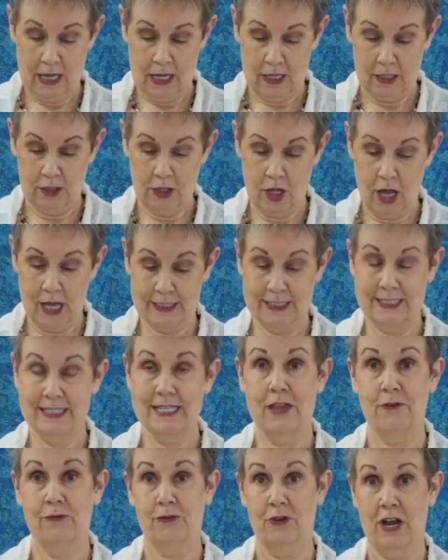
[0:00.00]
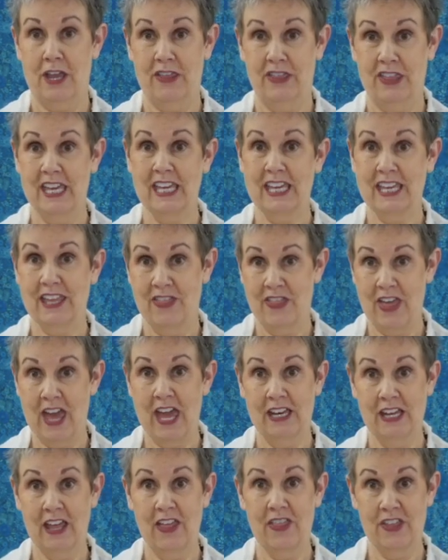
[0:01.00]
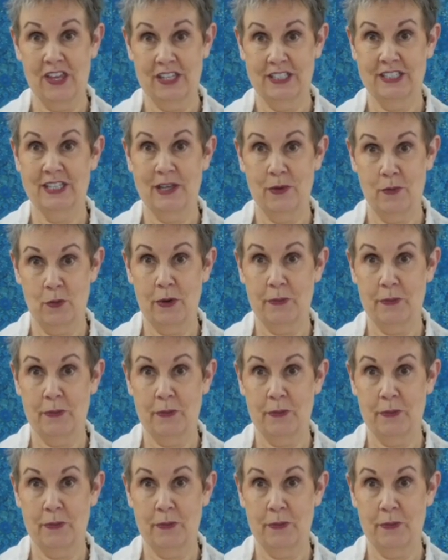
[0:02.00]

A lot safer, I think, than the seam